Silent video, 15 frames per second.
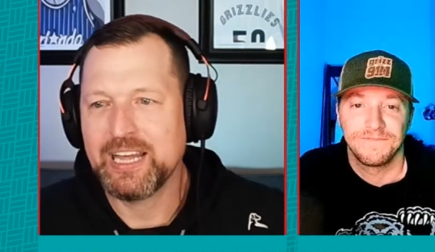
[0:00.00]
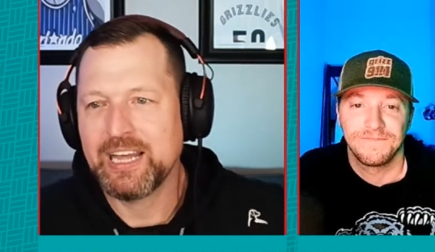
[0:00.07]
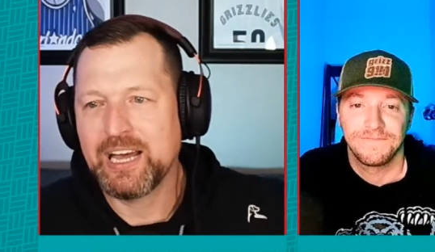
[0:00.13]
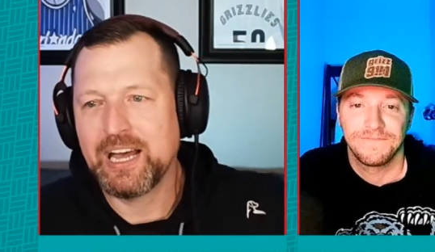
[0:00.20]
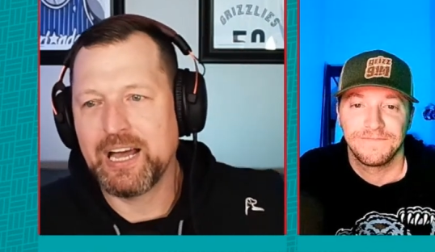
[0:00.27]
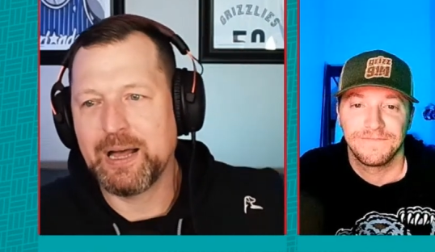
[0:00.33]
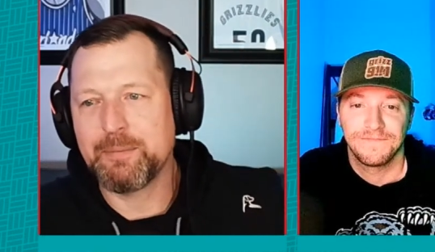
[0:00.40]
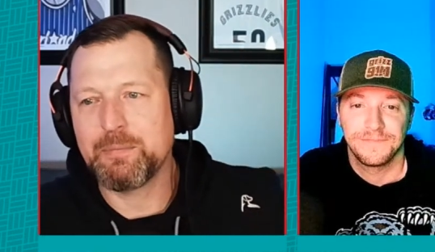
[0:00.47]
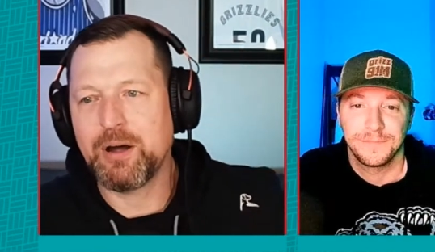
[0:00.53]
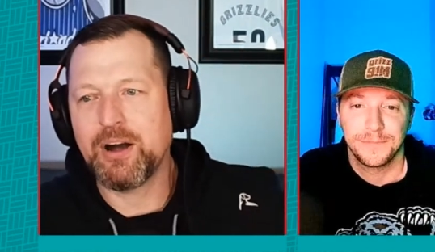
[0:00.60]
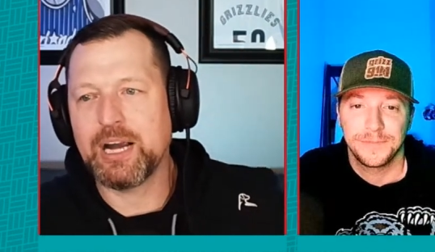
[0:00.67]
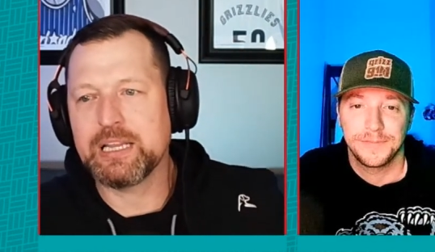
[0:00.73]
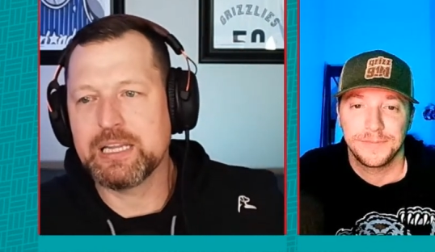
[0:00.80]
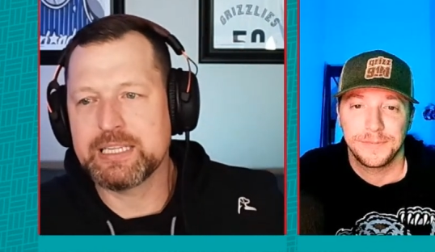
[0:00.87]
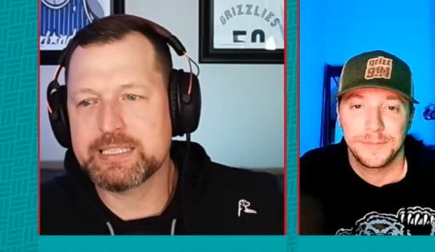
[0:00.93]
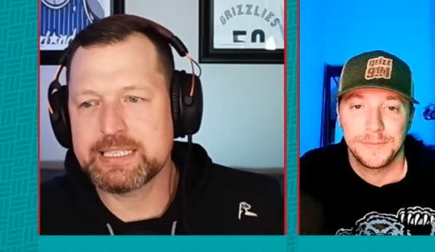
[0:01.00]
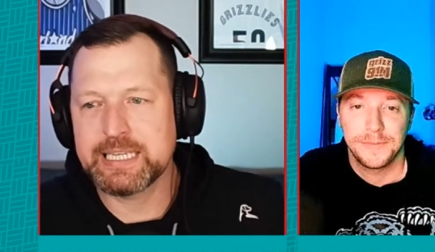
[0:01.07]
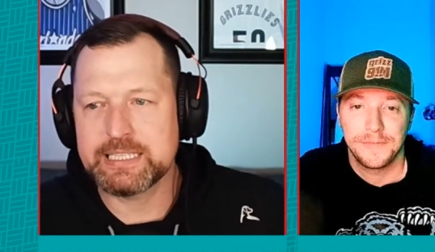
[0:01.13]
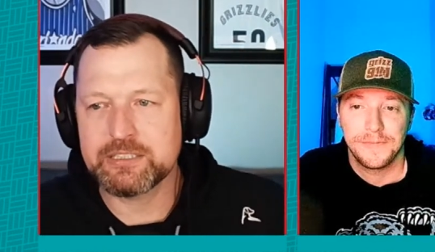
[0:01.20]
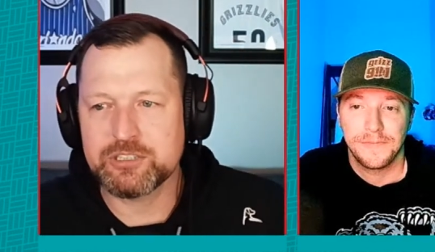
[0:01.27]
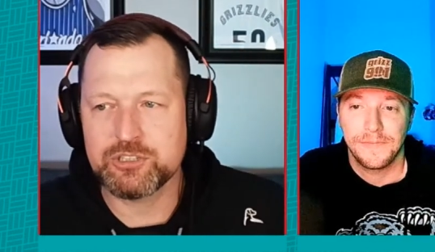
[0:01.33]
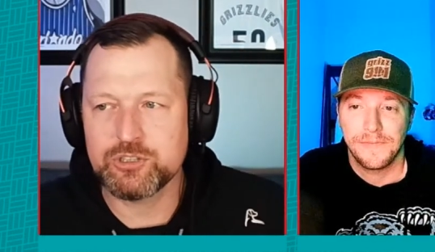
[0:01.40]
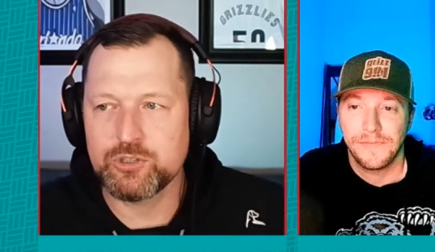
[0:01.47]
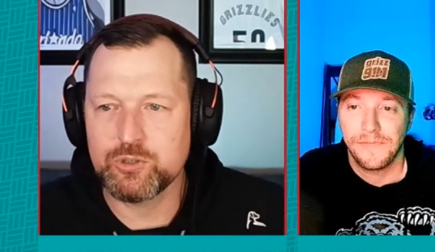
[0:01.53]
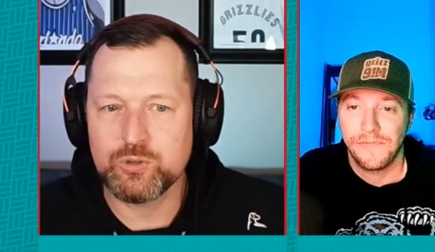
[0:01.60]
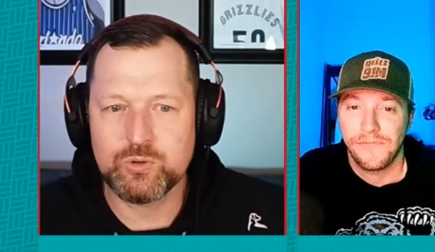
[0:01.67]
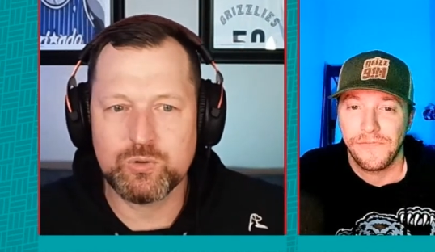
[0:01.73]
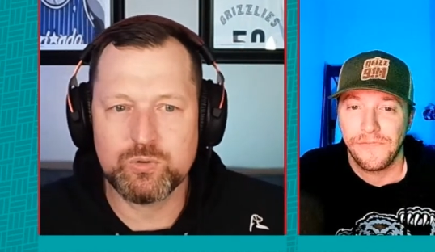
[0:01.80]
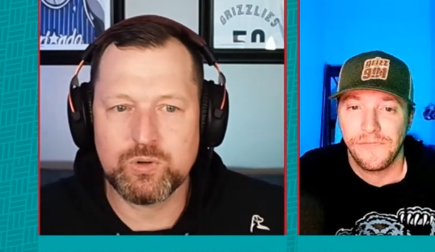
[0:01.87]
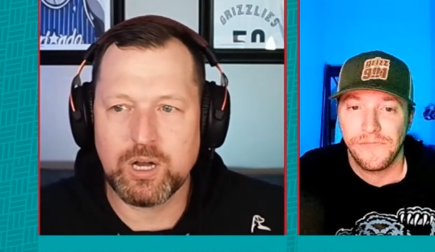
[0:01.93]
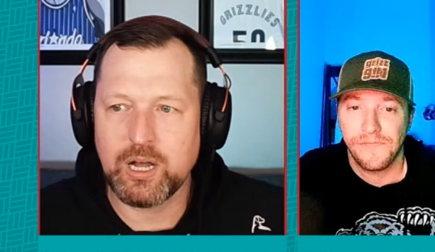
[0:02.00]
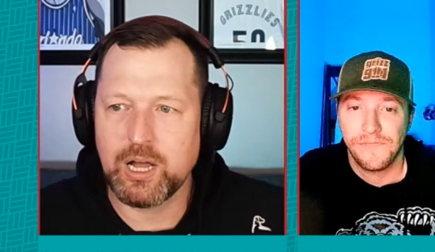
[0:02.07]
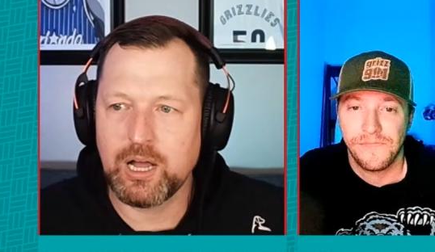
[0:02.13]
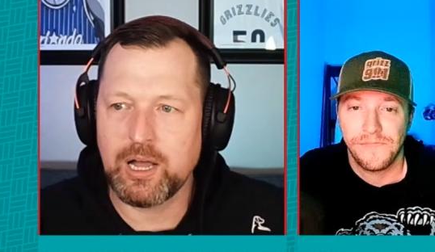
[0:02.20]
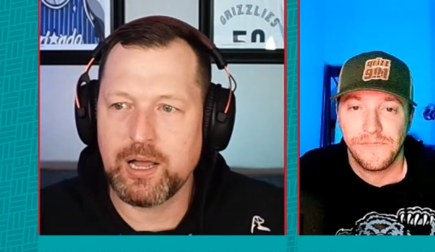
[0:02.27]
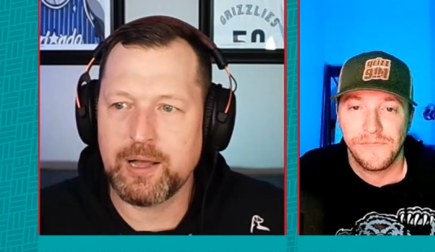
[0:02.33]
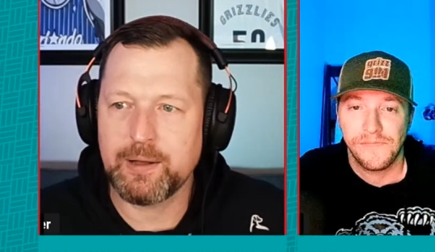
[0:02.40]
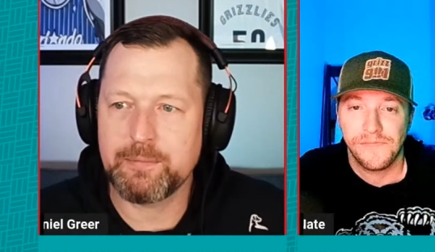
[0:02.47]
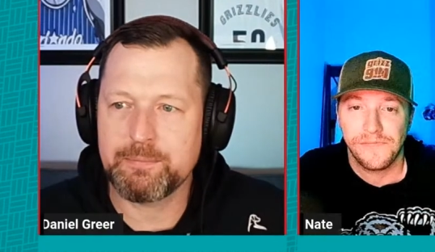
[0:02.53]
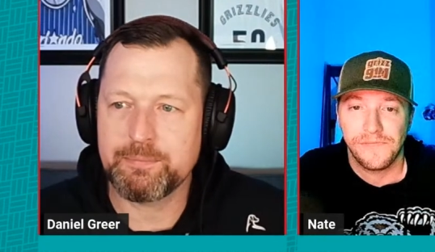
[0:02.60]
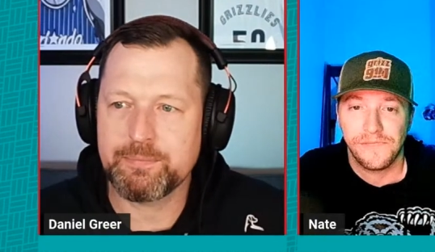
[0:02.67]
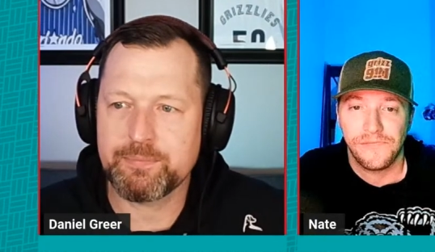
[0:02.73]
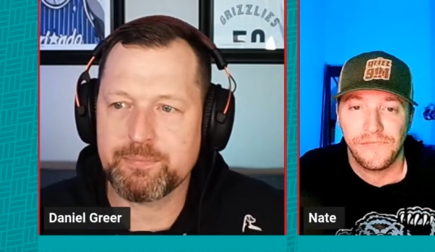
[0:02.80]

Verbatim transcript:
Speaker 1: Um, all right, let's get to um,